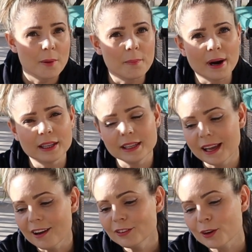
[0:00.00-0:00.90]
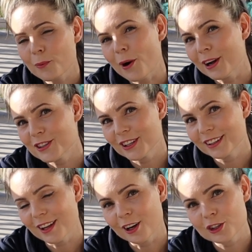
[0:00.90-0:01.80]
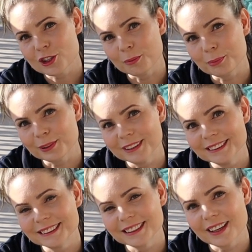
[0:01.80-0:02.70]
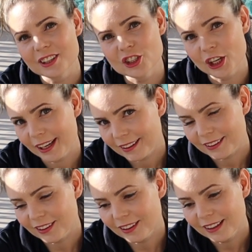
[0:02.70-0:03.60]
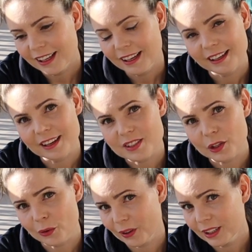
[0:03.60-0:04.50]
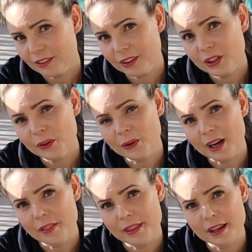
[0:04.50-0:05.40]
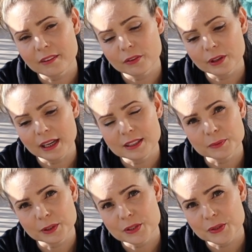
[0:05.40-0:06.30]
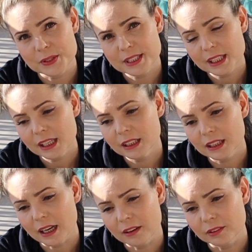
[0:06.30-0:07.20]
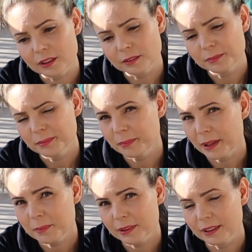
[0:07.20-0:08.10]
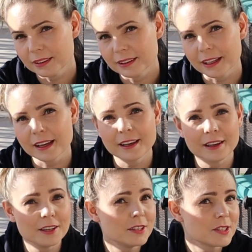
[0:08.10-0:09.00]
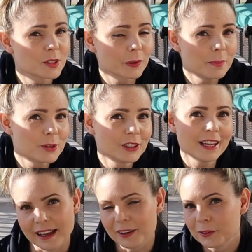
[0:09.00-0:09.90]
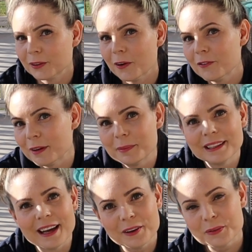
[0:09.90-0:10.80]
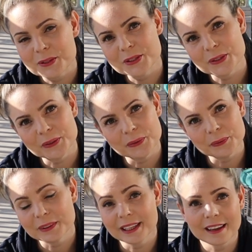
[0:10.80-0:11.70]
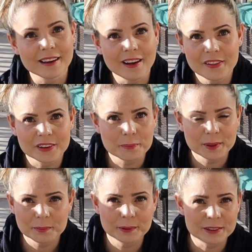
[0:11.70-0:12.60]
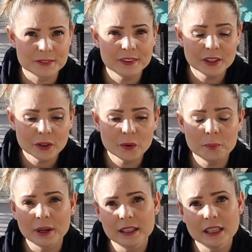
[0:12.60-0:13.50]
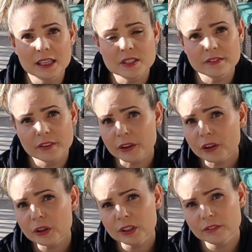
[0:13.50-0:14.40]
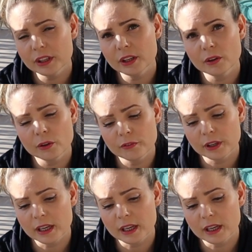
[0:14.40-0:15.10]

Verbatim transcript: but after watching Doug Chamberlain's channel, he has a great video on that. If you guys want to see it, I will maybe link it in the description. I don't know if I'm allowed to link other people's video, but it's a very good video if you